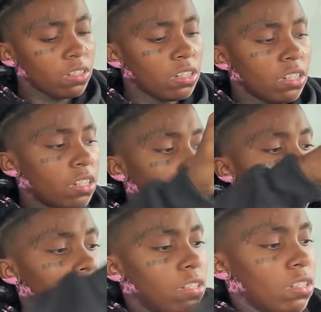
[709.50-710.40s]
Oh my
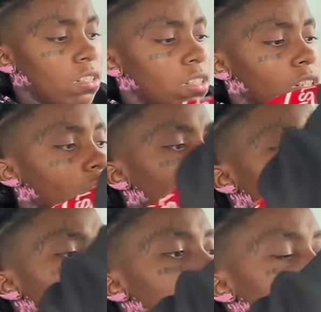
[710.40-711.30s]
god. You know
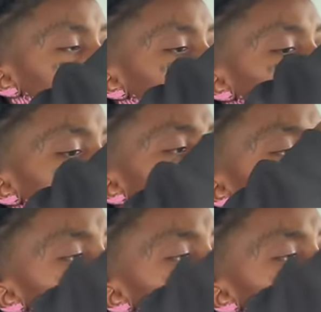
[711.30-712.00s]
what? You know